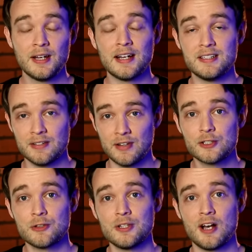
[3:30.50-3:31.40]
I did
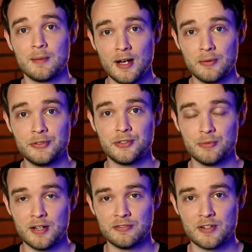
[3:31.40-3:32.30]
eventually come out
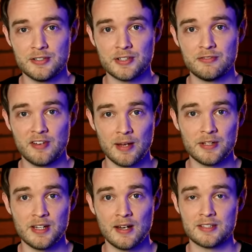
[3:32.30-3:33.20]
to my friends and
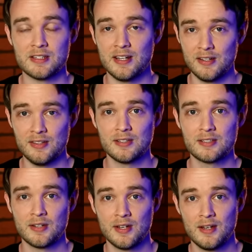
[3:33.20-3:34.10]
family as an
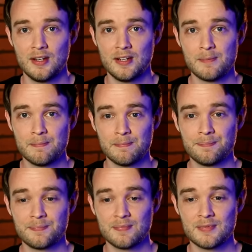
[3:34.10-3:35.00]
atheist.
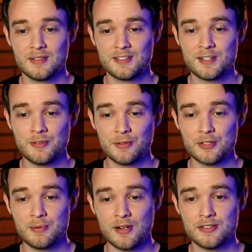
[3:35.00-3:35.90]
Some of the
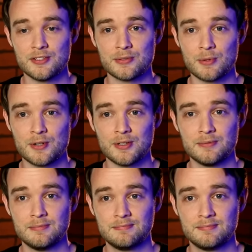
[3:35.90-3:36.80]
responses
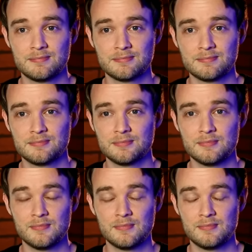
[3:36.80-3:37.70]
were
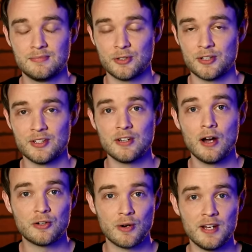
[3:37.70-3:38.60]
really
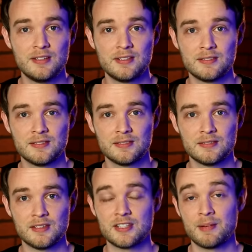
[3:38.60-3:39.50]
not great,
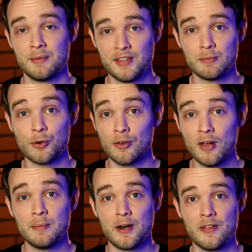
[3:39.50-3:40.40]
and some of them were a
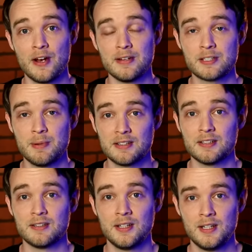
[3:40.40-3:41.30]
lot better than I
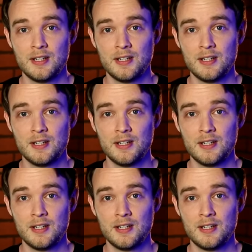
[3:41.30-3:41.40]
expected.